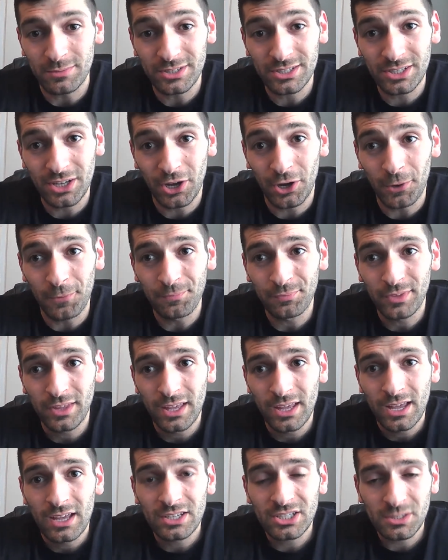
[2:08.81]
So
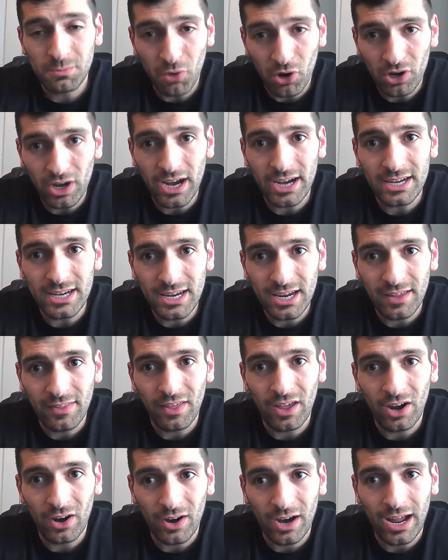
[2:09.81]
smart idea
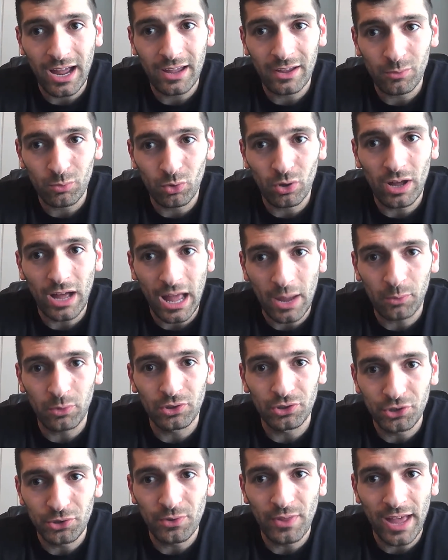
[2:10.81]
there. I will
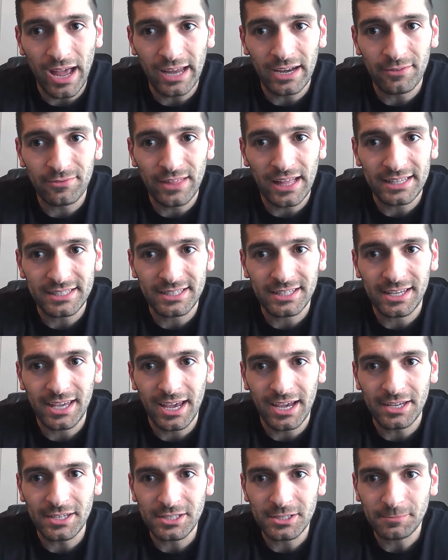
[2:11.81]
do that if that's the
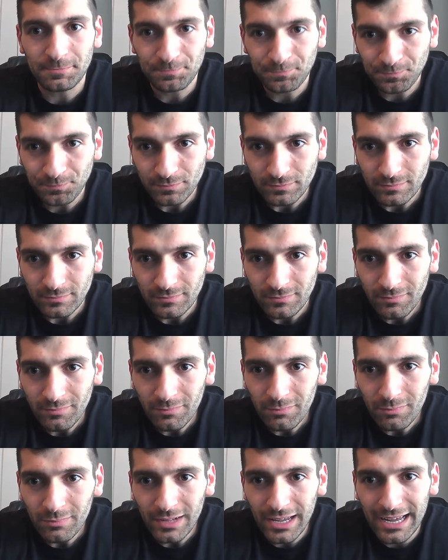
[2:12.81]
case.
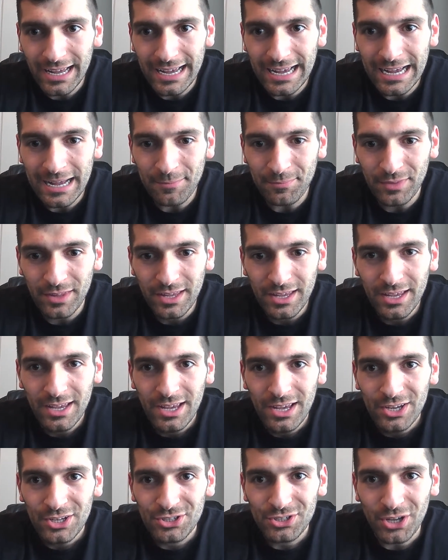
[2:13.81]

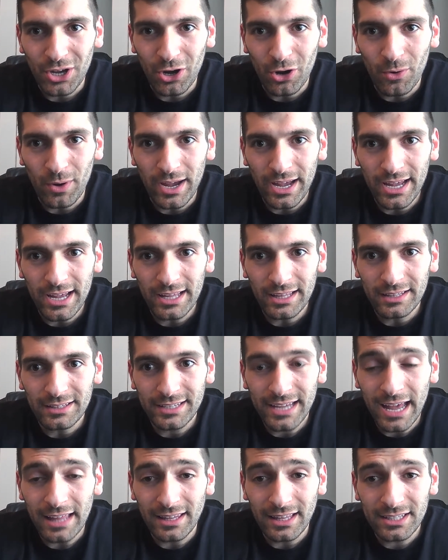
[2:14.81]
So
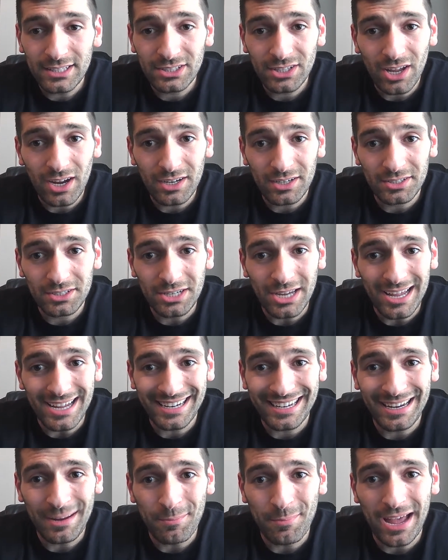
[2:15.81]
yeah, let's start
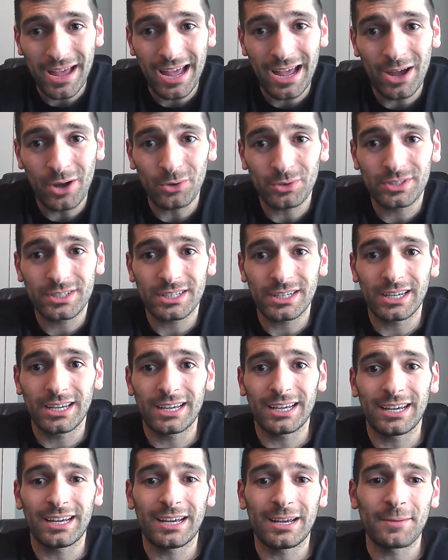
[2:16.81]
talking about
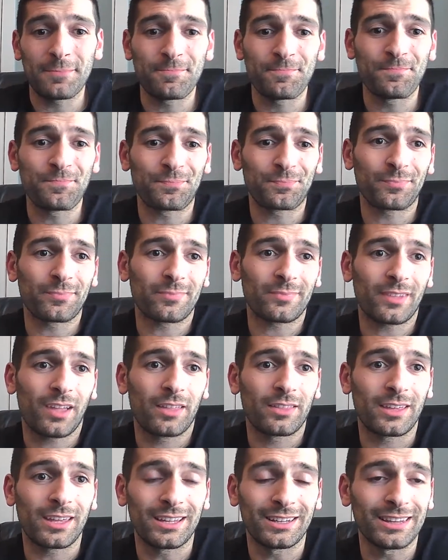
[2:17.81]

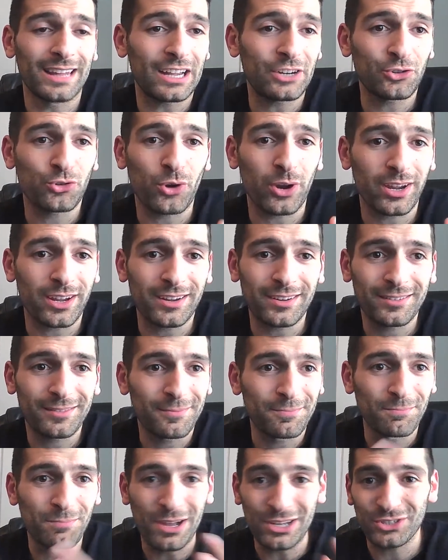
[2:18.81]
the electric
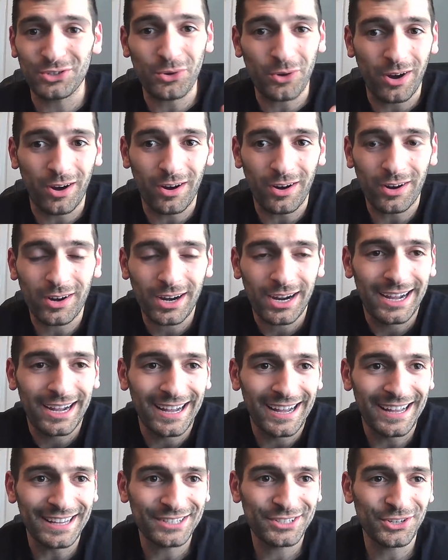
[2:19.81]
muscle car.
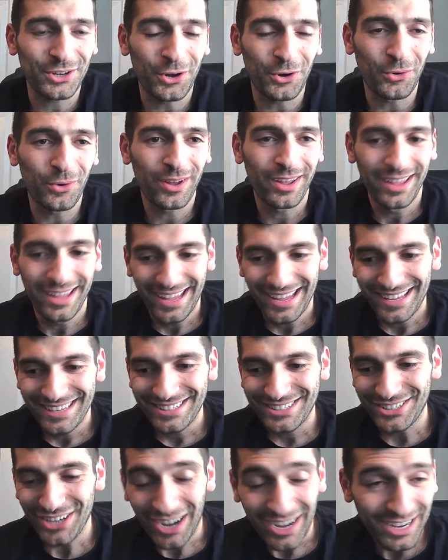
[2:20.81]
So
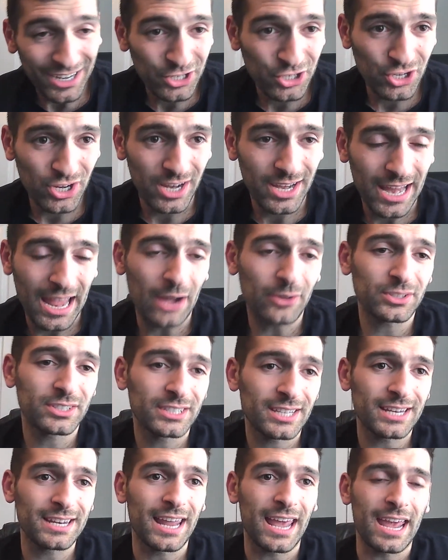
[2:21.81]
Dodge announced
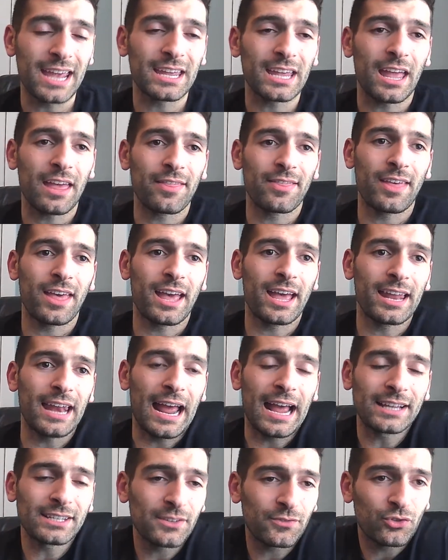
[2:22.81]
today that
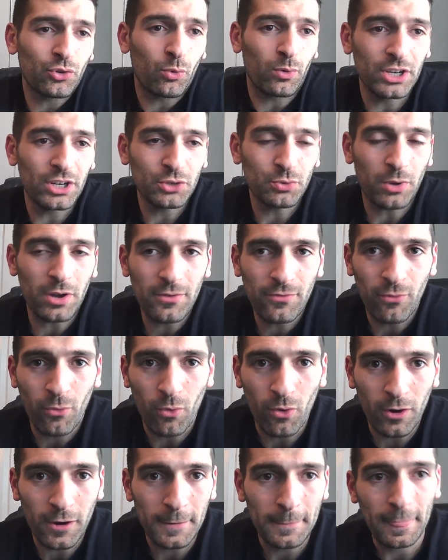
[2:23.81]
as of
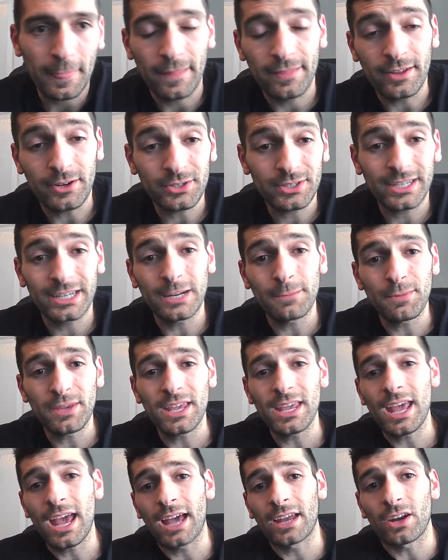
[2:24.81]
2024, there's going to
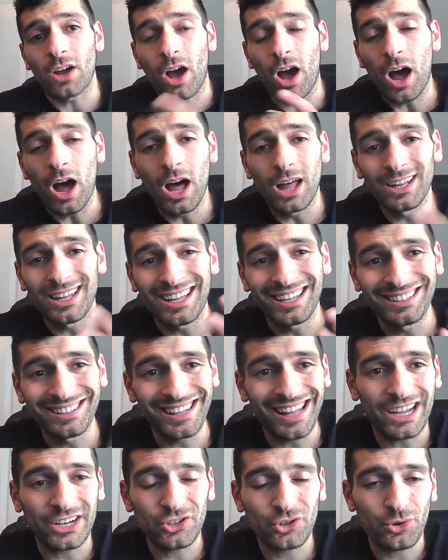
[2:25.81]
be an
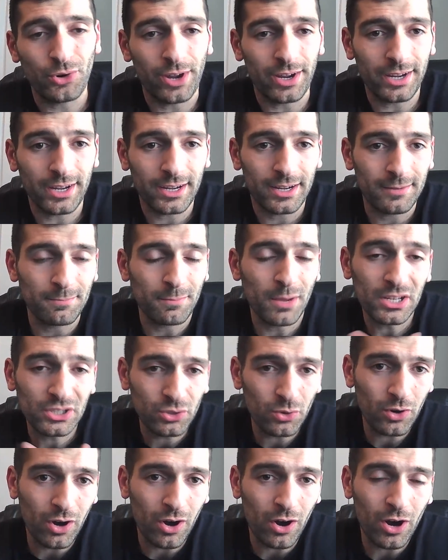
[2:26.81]
all-electric muscle
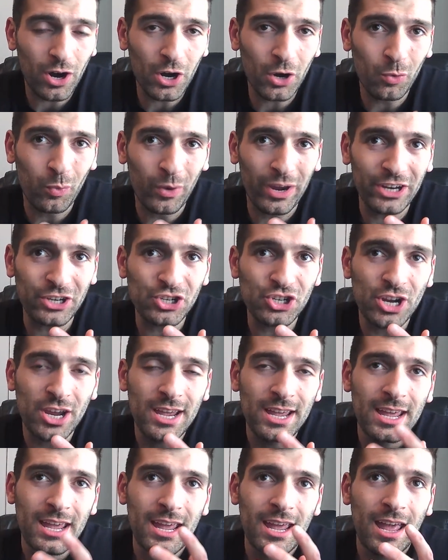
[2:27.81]
car, which,
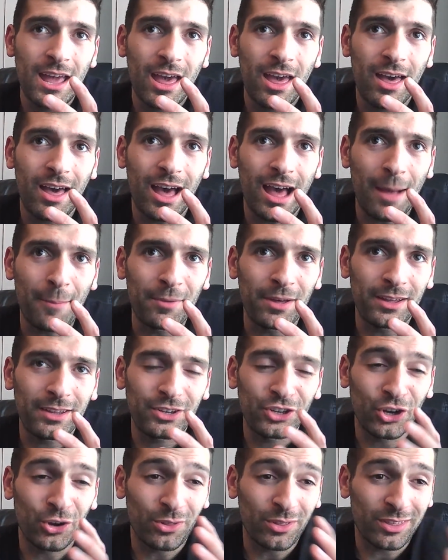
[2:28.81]

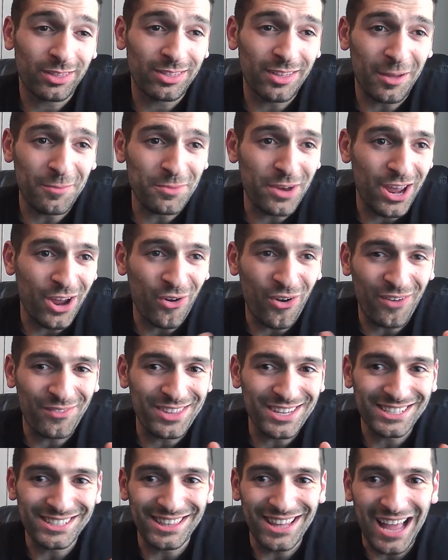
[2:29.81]
the thumbnail of
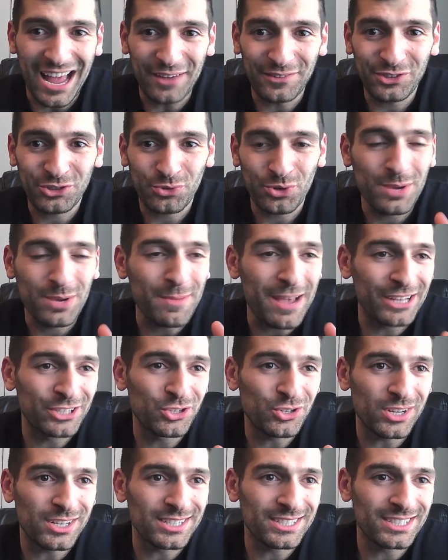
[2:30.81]
this live stream, as you
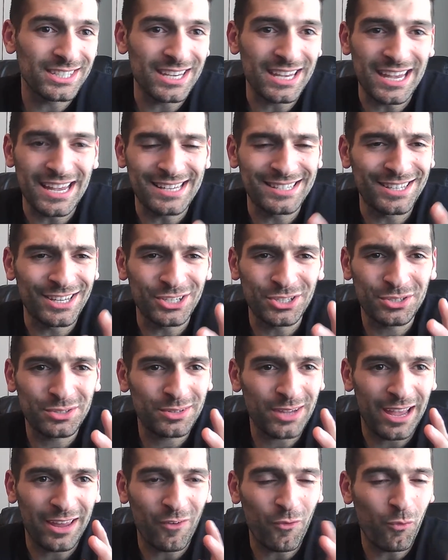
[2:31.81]
can see, is this
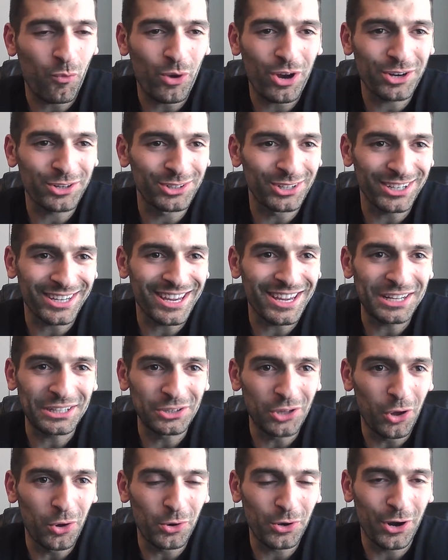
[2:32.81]
kind of weird-looking
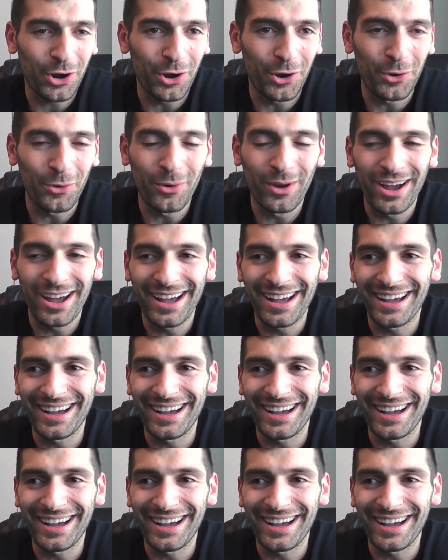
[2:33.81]
logo.